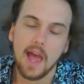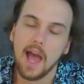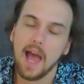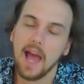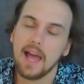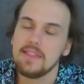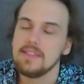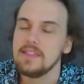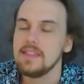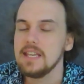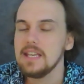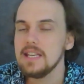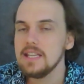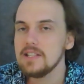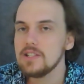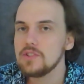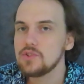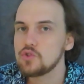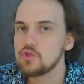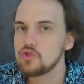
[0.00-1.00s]
And
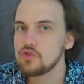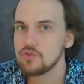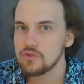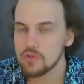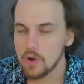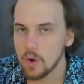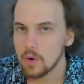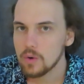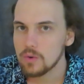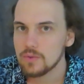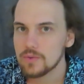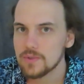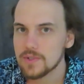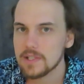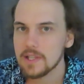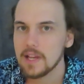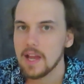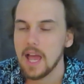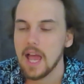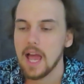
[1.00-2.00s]
these
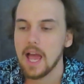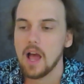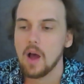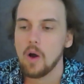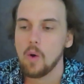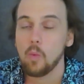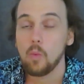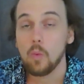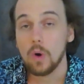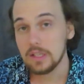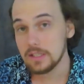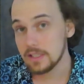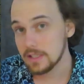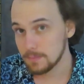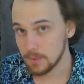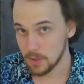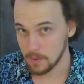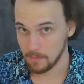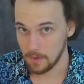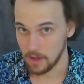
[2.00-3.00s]
trolls once
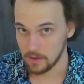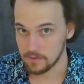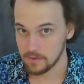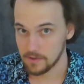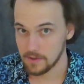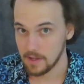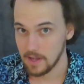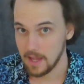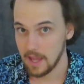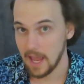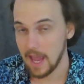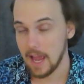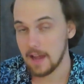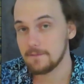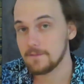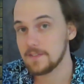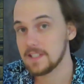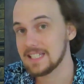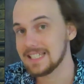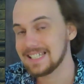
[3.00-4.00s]
per month
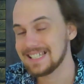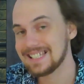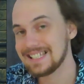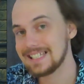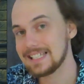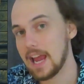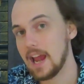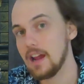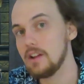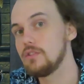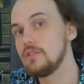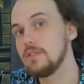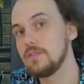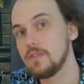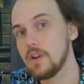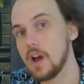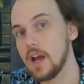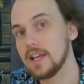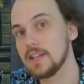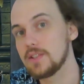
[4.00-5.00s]
have to
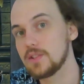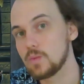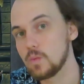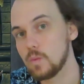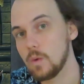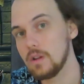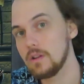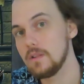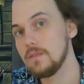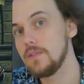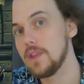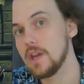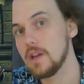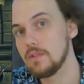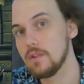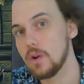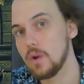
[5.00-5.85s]
sacrifice one of their